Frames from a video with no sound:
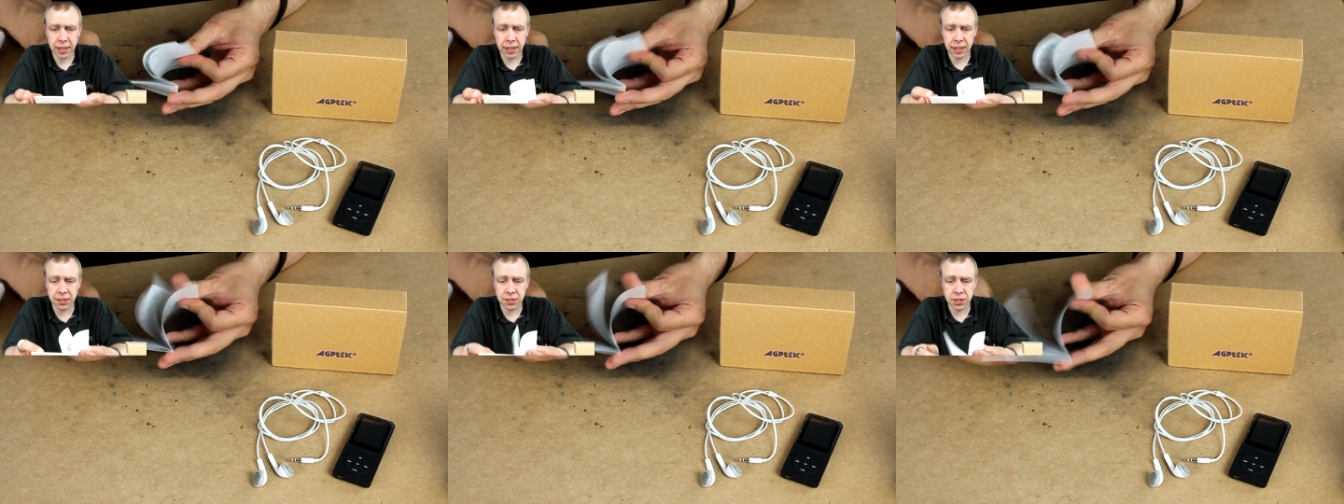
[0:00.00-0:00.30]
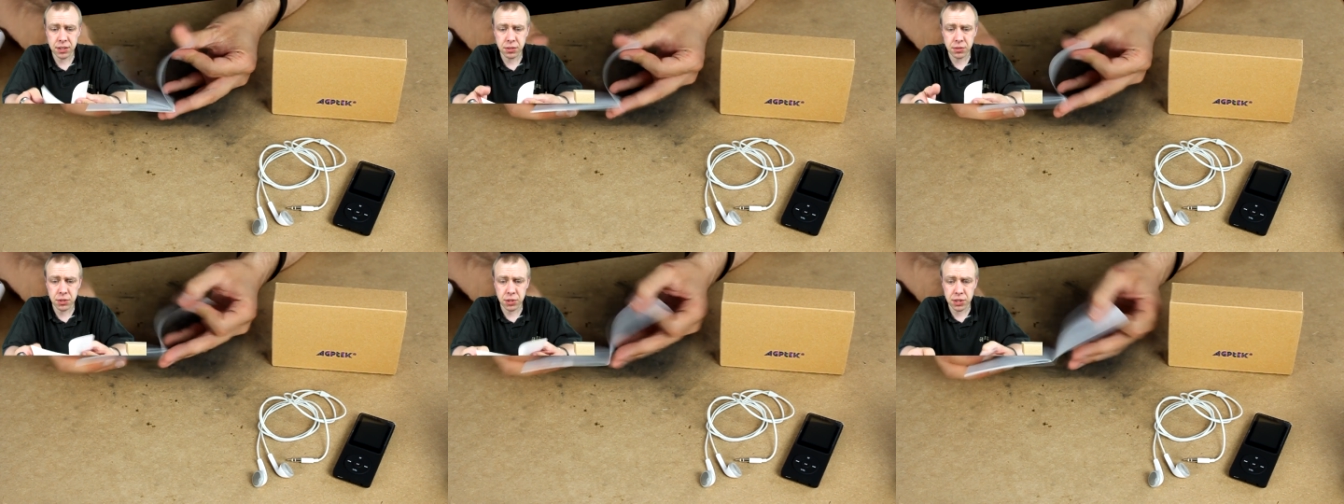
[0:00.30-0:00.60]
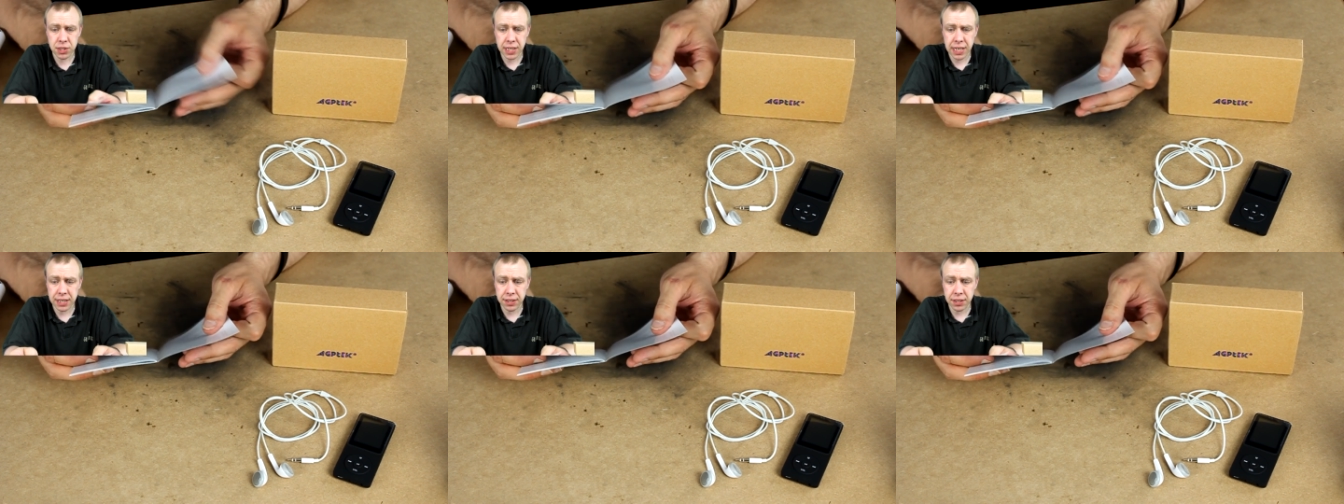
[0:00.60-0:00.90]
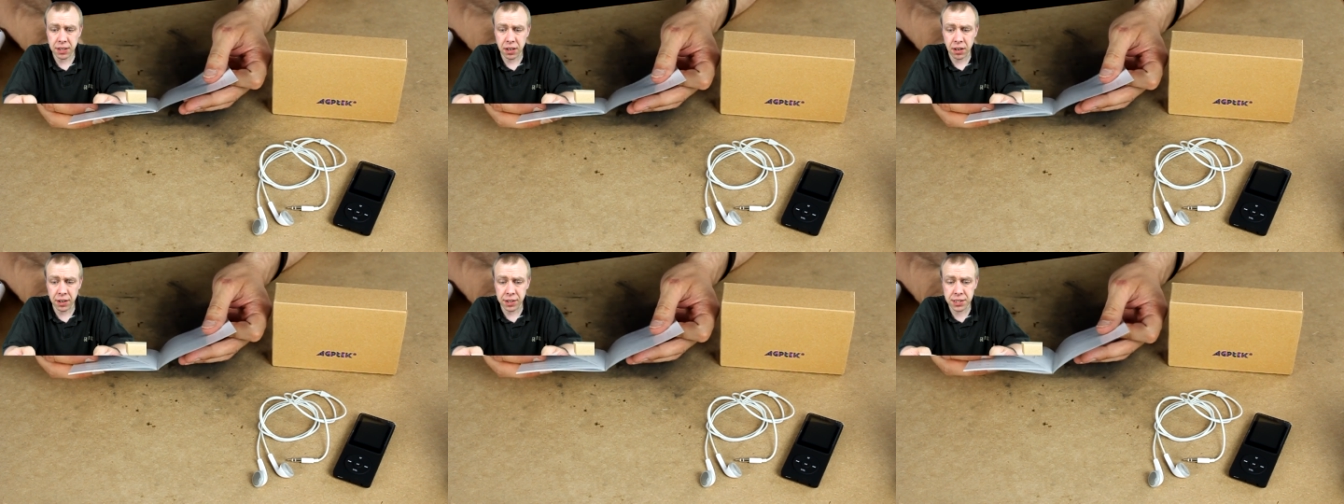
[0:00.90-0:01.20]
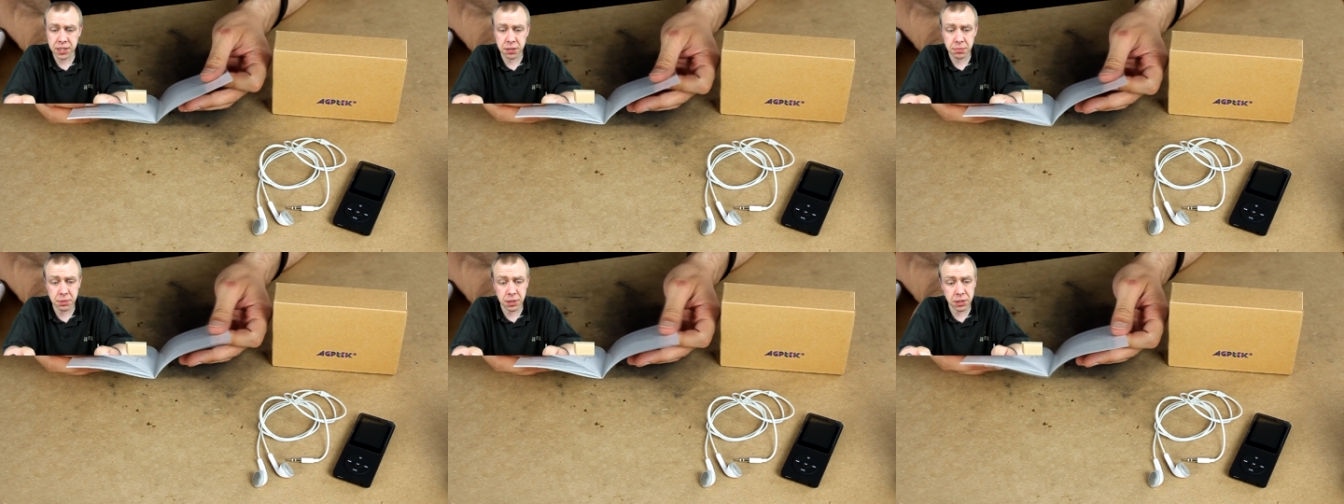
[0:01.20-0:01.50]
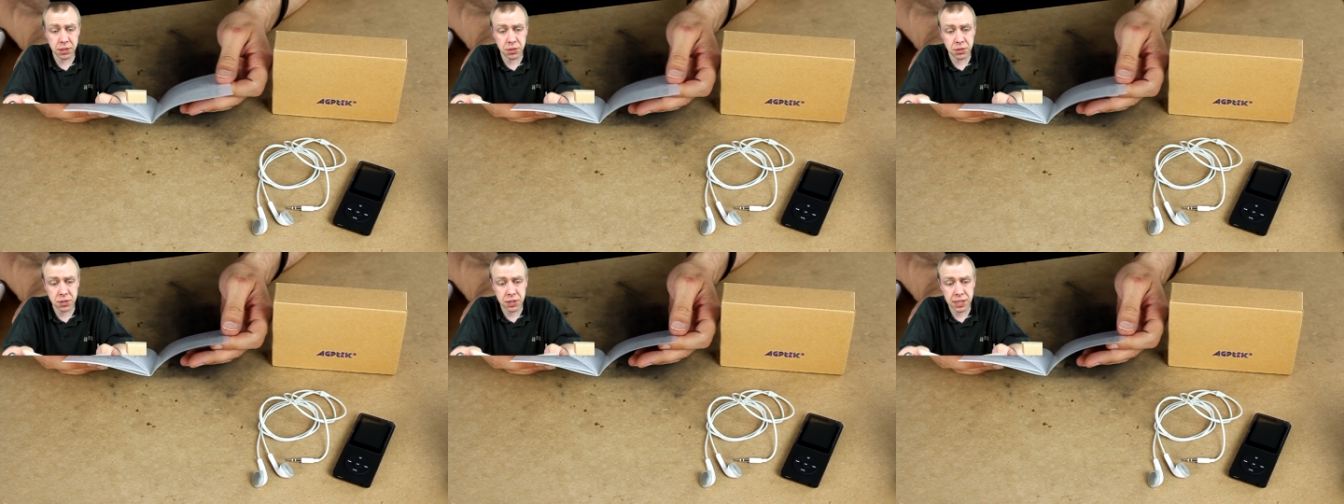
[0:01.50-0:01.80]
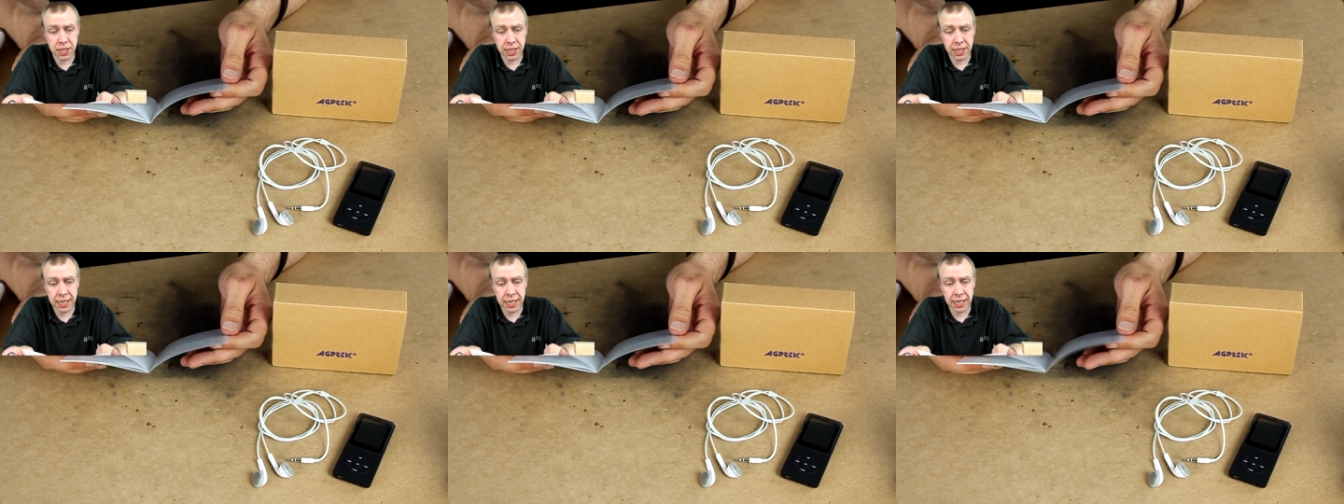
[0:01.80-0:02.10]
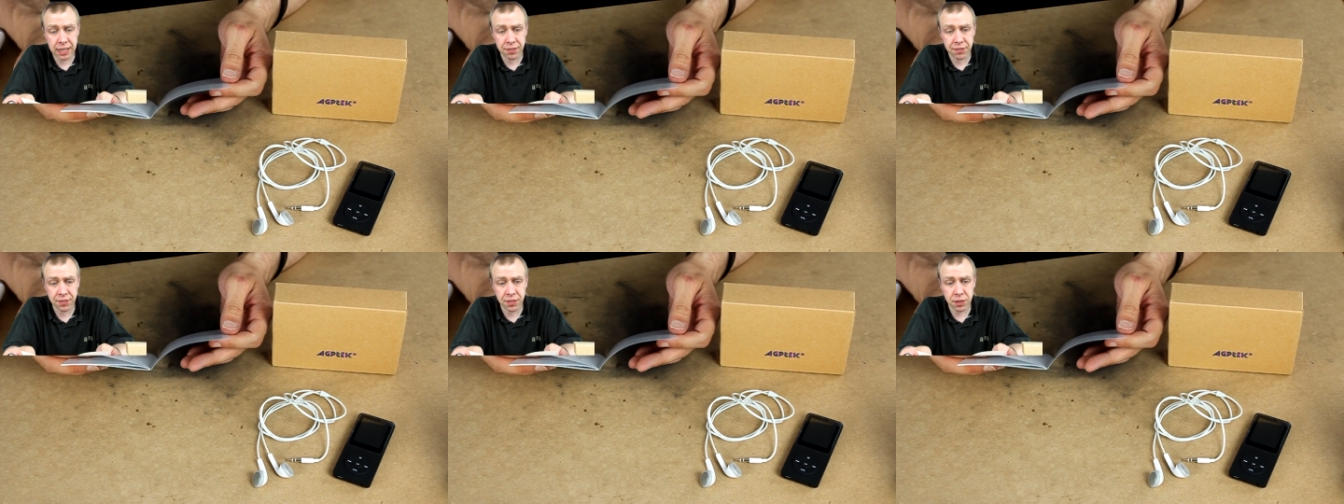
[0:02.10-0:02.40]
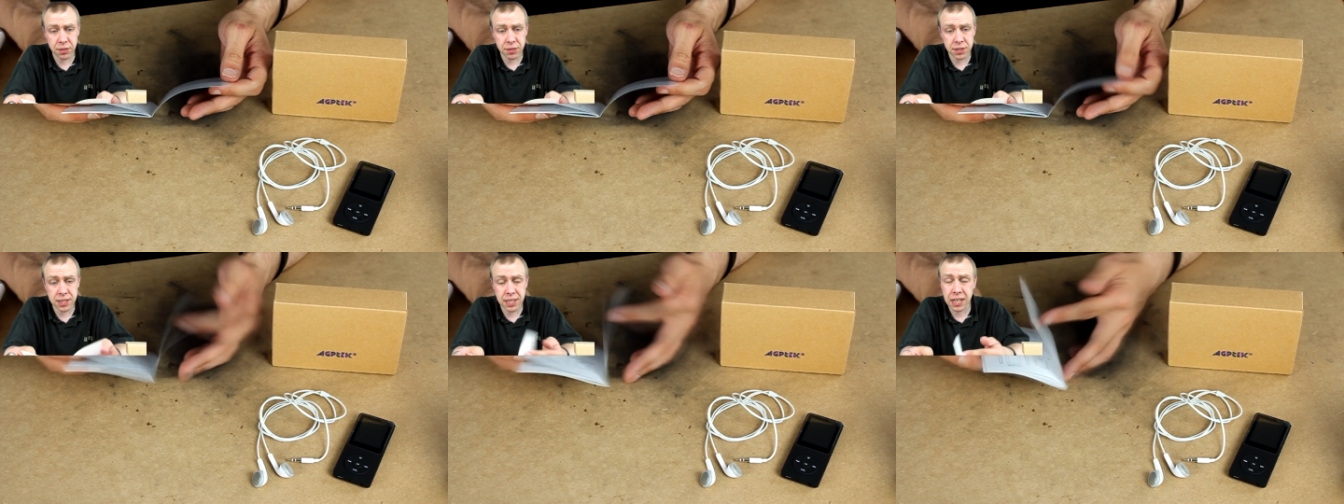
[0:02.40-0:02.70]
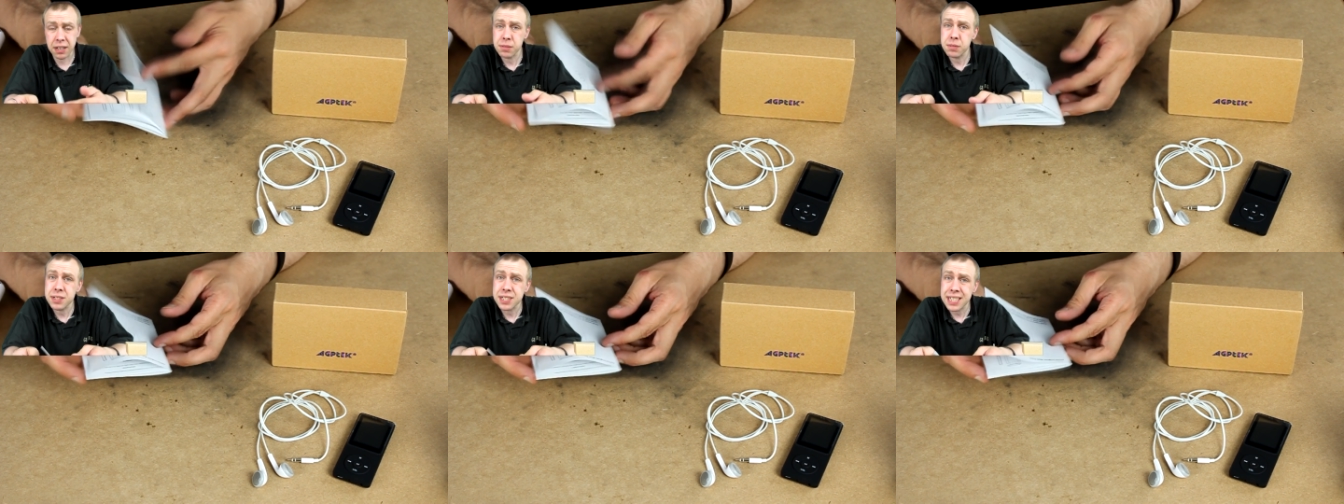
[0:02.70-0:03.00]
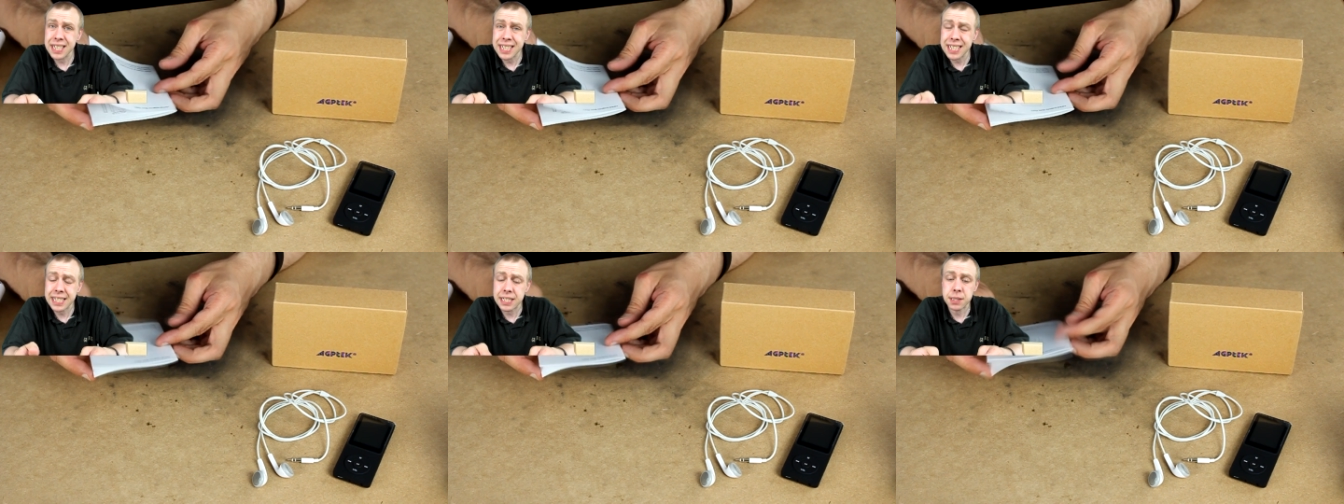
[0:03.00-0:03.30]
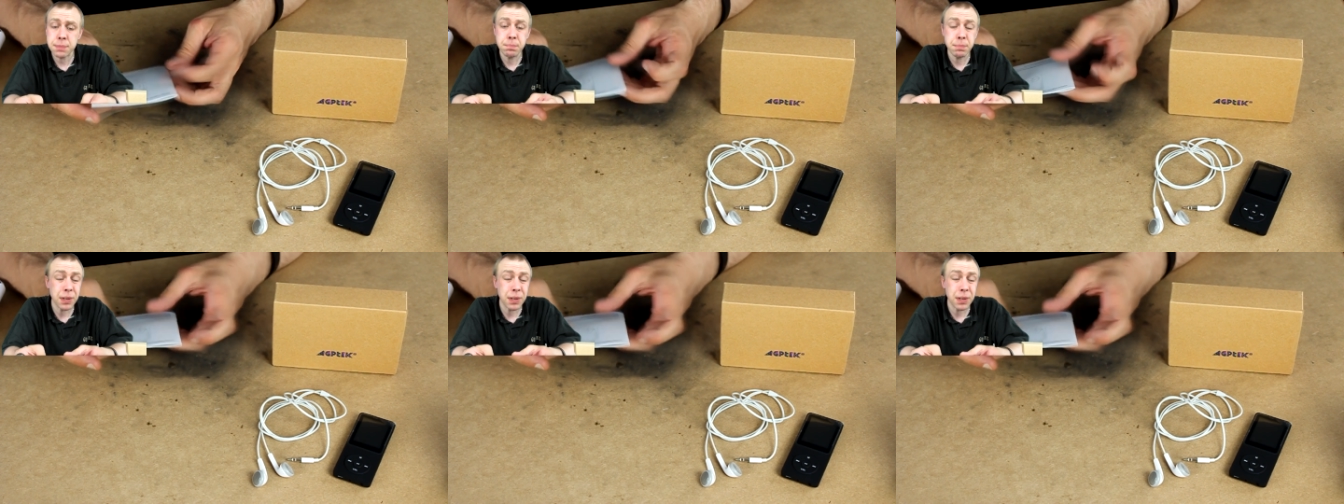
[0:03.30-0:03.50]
and you just get the item and you just get the headphones. That was it.